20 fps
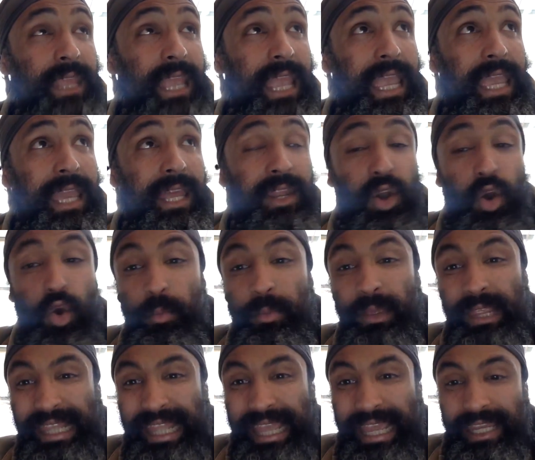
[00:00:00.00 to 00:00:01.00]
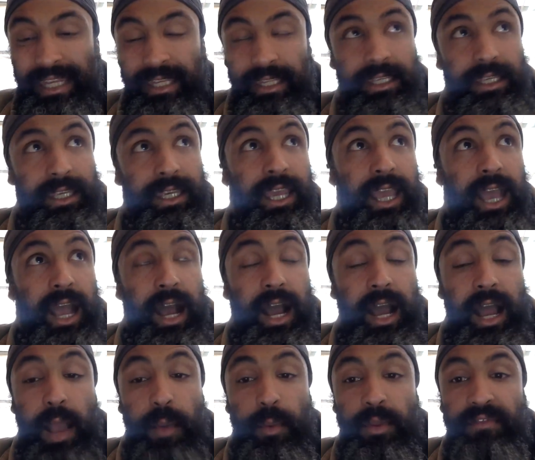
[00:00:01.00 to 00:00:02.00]
and Hopi land.
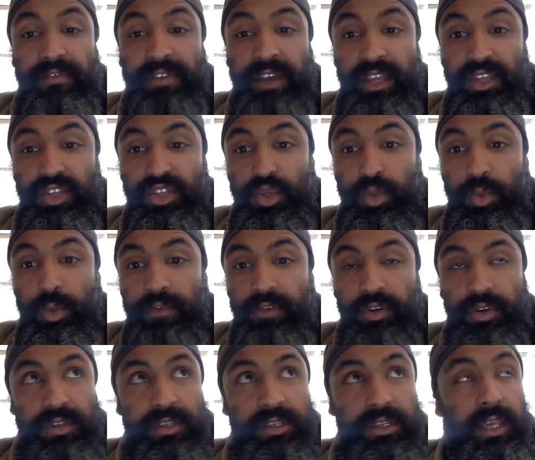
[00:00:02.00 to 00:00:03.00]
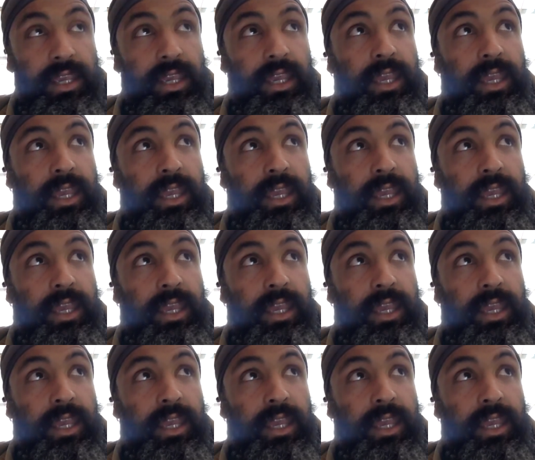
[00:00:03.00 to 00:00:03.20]
And we find two rivers